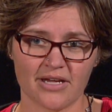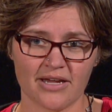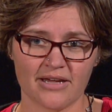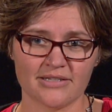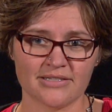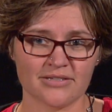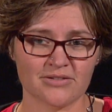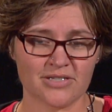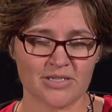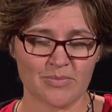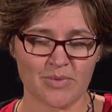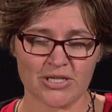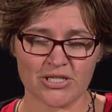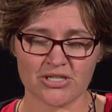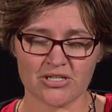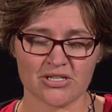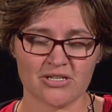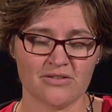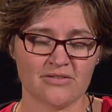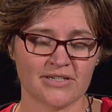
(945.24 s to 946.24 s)
as Susie
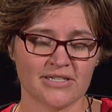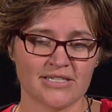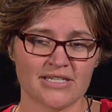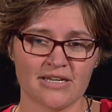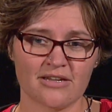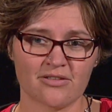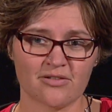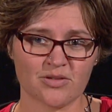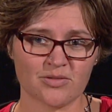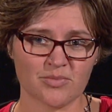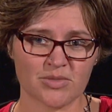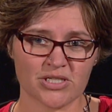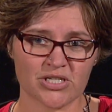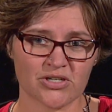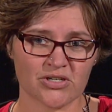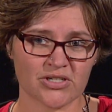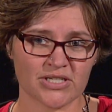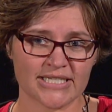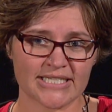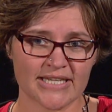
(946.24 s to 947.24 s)
mentioned, you can take those
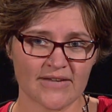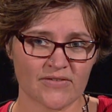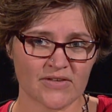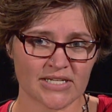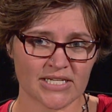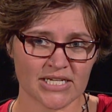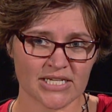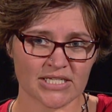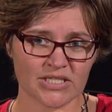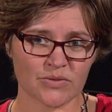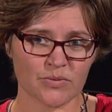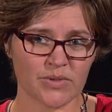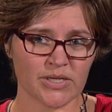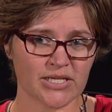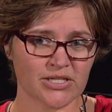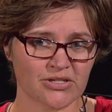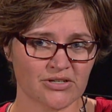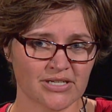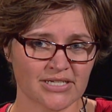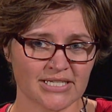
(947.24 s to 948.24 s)
materials 7 days a
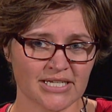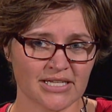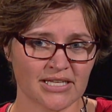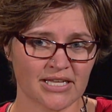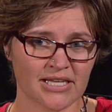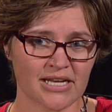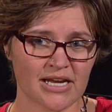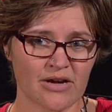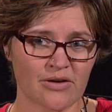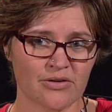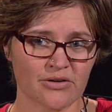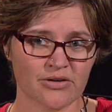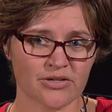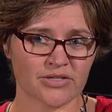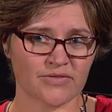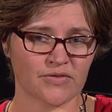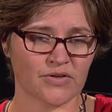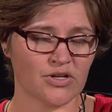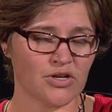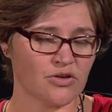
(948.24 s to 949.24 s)
week during daylight hours
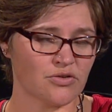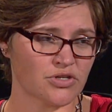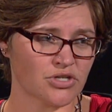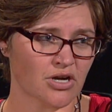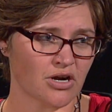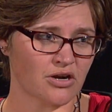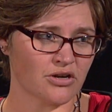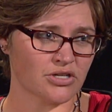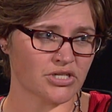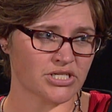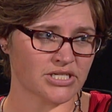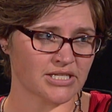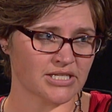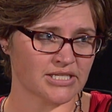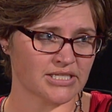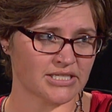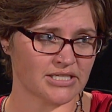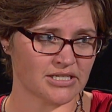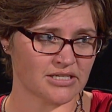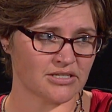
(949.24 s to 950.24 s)
for no charge to the
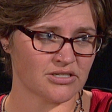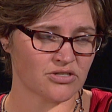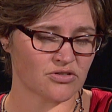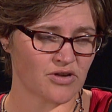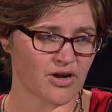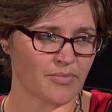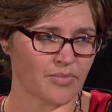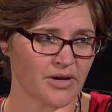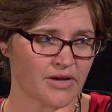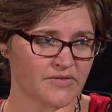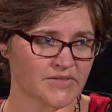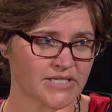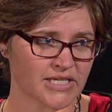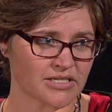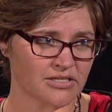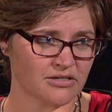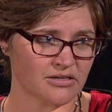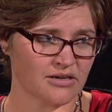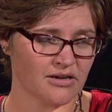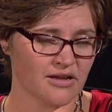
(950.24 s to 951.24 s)
city's drop-off
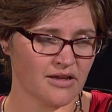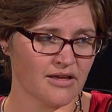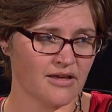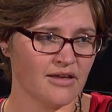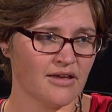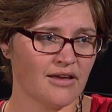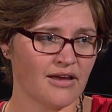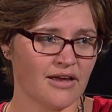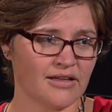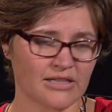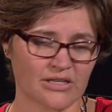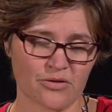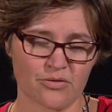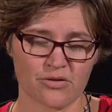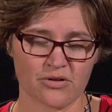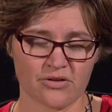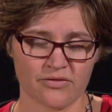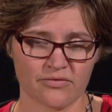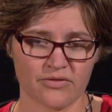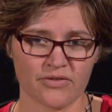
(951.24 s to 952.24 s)
center at the
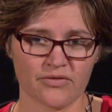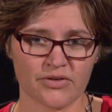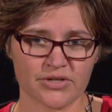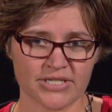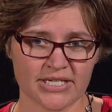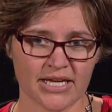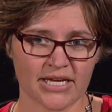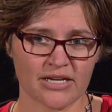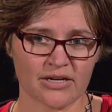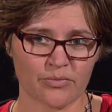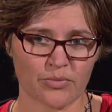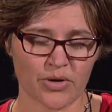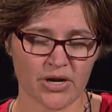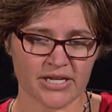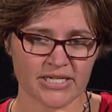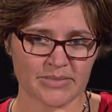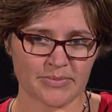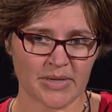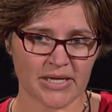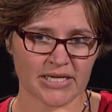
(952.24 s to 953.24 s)
corner of Riverside and
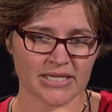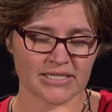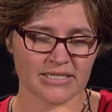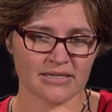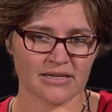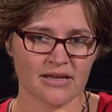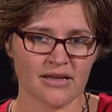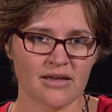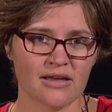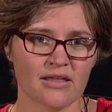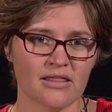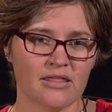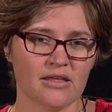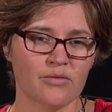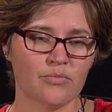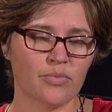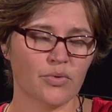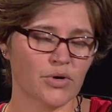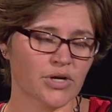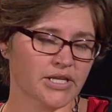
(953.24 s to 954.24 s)
Prospect. The
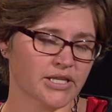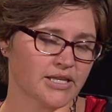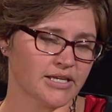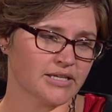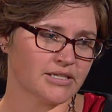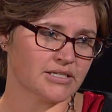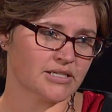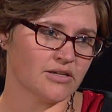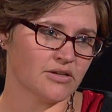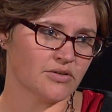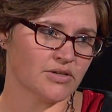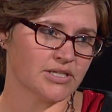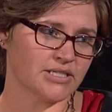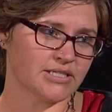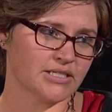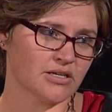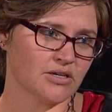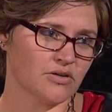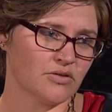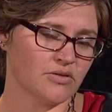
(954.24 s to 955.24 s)
important thing to notice,
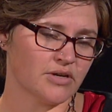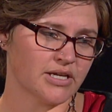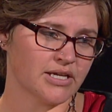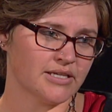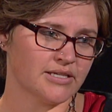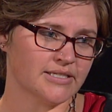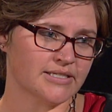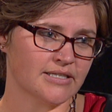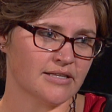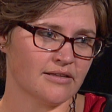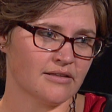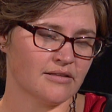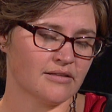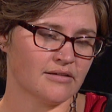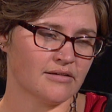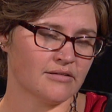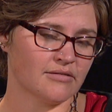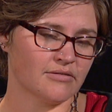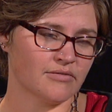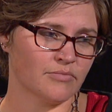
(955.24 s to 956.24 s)
though, is that
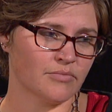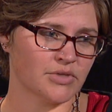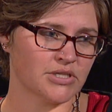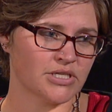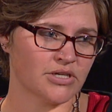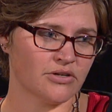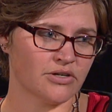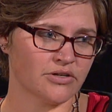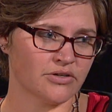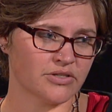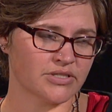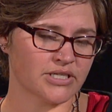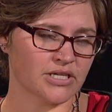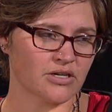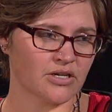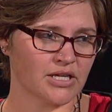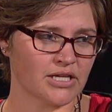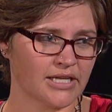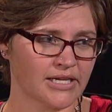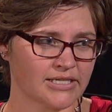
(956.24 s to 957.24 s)
the materials that
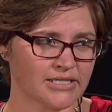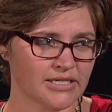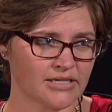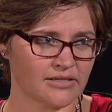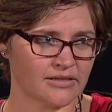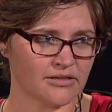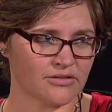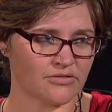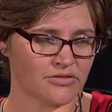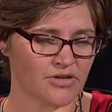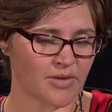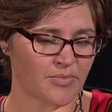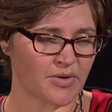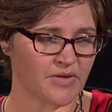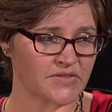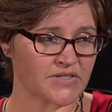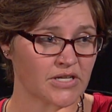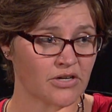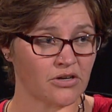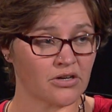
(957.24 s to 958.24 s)
are collected at the
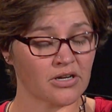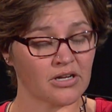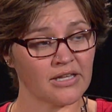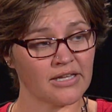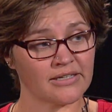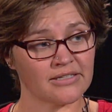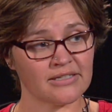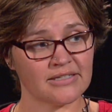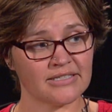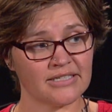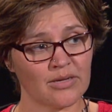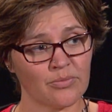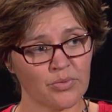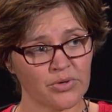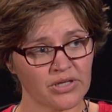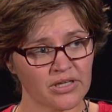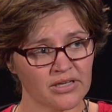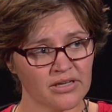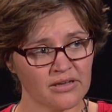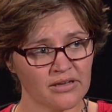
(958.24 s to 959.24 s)
drop-off center are collected
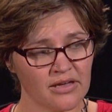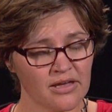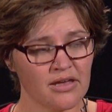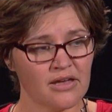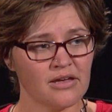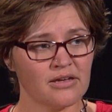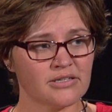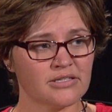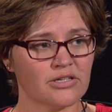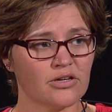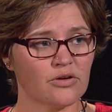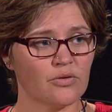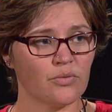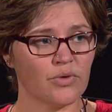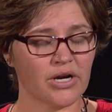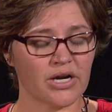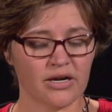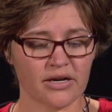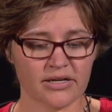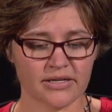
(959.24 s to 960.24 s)
separately. So
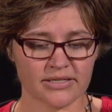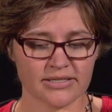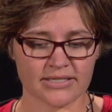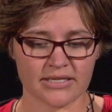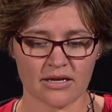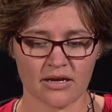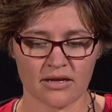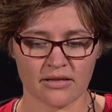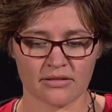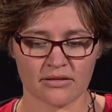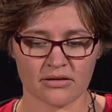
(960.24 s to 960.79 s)
whereas at the